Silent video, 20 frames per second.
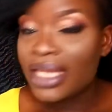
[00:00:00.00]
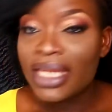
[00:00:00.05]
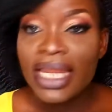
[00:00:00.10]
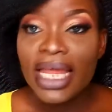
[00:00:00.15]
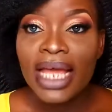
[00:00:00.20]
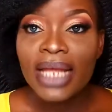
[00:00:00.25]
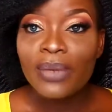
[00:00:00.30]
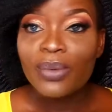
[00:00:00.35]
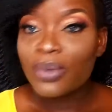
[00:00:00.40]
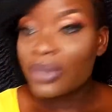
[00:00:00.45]

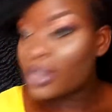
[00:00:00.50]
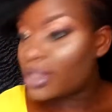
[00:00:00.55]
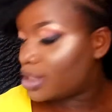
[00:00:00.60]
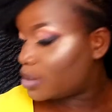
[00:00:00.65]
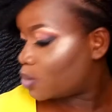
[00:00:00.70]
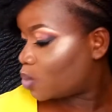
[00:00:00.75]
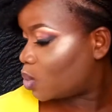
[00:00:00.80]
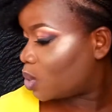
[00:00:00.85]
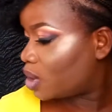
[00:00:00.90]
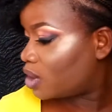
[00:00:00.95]
that
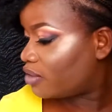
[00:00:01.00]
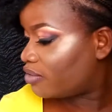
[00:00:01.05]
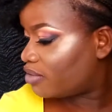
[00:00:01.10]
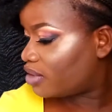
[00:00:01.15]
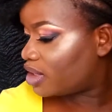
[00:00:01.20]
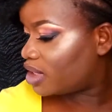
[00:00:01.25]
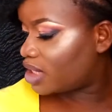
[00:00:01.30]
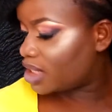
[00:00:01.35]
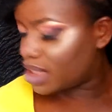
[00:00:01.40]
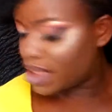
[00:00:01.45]
was one of the
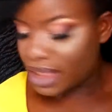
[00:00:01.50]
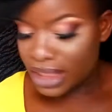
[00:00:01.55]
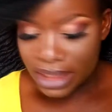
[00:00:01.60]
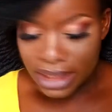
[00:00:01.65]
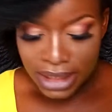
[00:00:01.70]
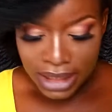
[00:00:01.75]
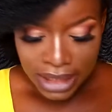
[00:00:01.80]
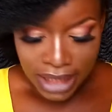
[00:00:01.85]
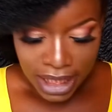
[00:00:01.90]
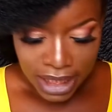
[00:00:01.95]
things
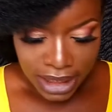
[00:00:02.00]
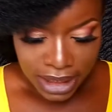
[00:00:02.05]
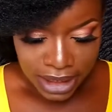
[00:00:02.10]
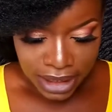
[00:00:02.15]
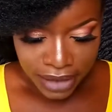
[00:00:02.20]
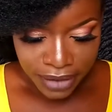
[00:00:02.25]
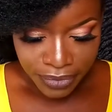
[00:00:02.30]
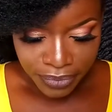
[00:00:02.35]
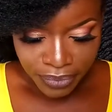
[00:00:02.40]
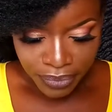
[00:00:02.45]
inside
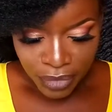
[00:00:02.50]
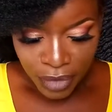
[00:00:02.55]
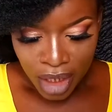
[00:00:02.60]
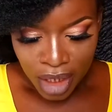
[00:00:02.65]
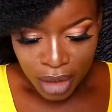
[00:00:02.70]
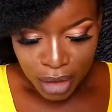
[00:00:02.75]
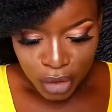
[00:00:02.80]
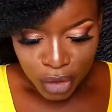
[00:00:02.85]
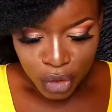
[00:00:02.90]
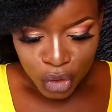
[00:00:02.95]
there
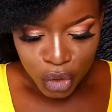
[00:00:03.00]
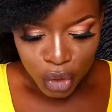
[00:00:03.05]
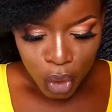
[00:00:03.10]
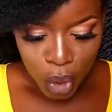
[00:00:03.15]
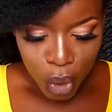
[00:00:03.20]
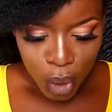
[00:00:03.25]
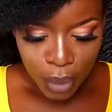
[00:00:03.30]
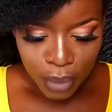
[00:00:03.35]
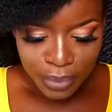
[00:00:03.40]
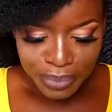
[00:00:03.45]

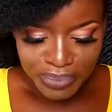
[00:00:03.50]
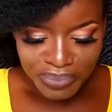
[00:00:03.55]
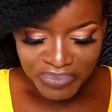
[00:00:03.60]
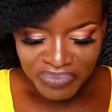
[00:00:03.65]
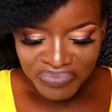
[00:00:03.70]
so